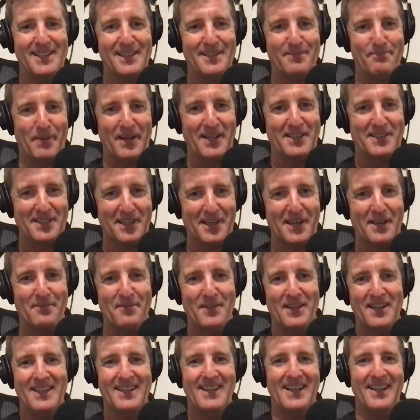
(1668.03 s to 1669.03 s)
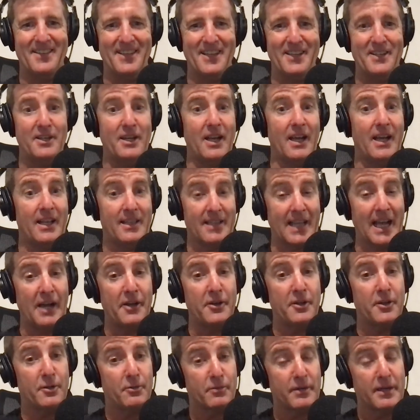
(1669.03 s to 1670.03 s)
big time and then allow
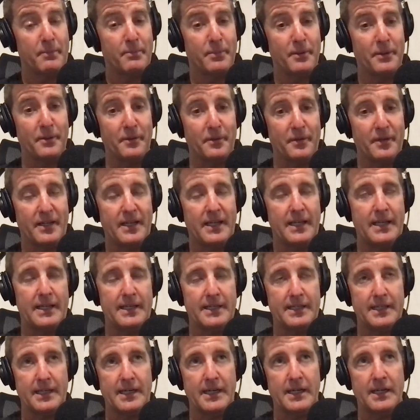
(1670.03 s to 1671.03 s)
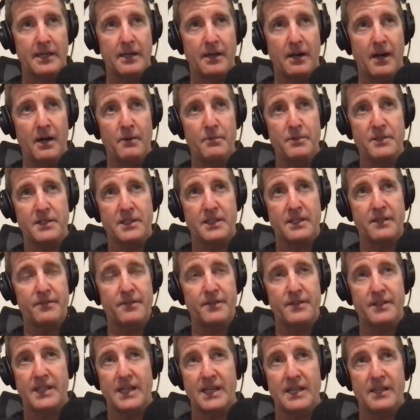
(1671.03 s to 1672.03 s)
you to reboot. And I was
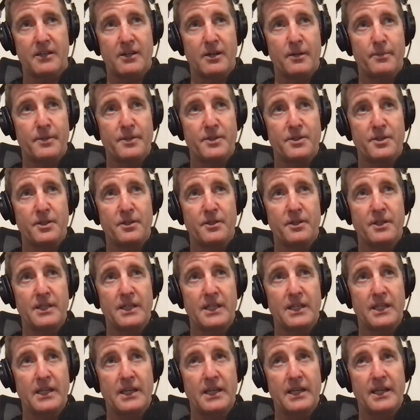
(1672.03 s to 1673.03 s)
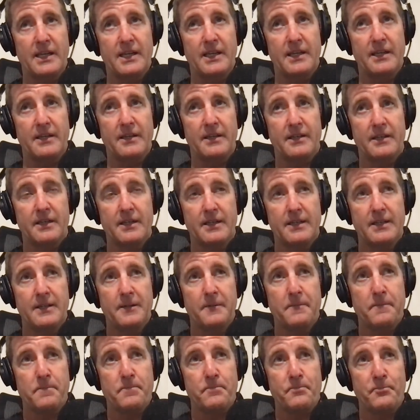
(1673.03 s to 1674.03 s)
given that opportunity. And,
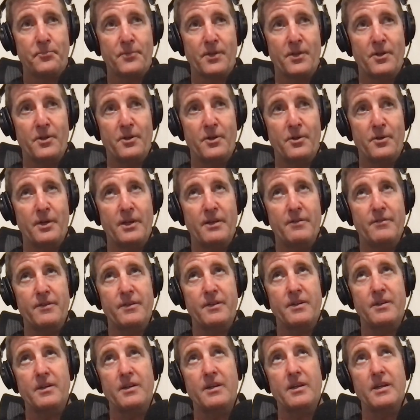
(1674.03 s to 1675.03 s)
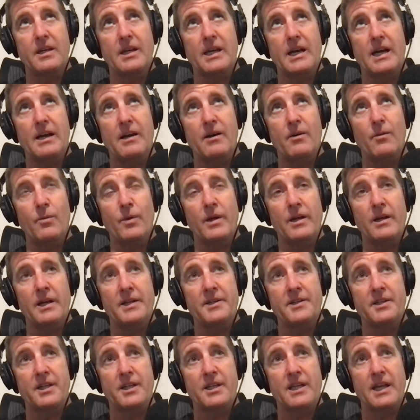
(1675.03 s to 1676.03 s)
even when I
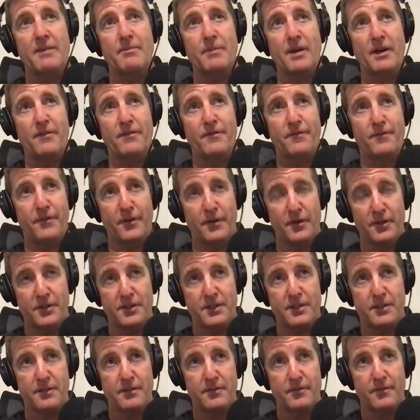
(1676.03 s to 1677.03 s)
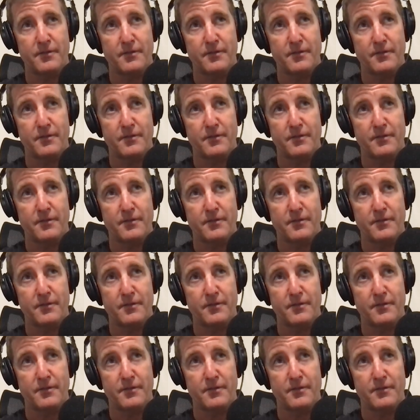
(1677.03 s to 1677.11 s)
did have my first